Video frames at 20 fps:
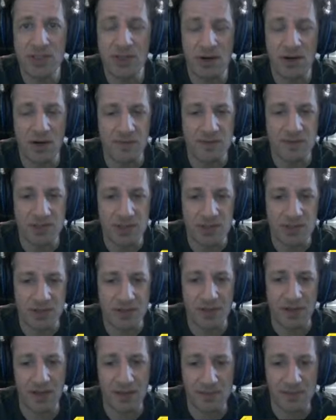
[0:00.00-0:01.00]
the harvester.
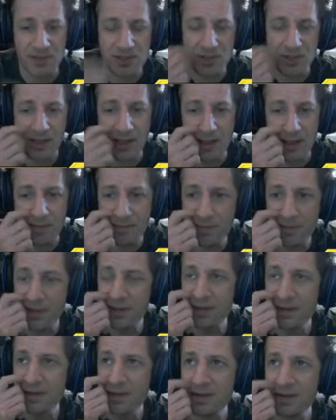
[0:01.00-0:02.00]
I'm gonna try it.
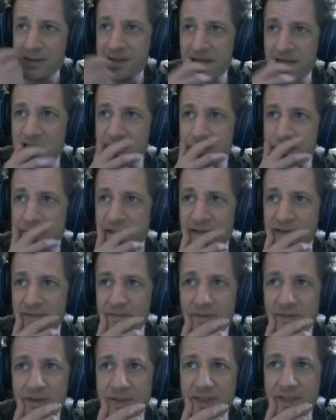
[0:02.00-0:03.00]
Sounds
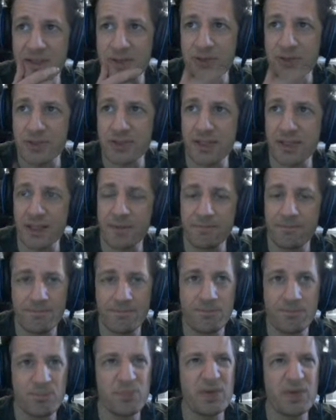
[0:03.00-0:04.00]
very interesting.
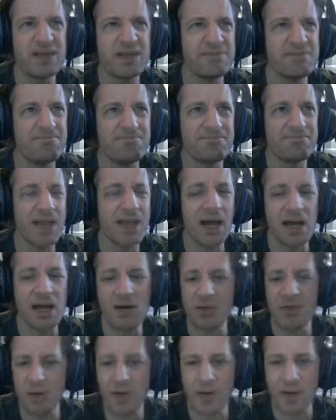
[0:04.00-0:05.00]
But I
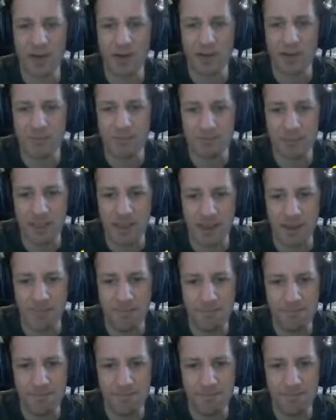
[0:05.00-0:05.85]
don't know how yeah.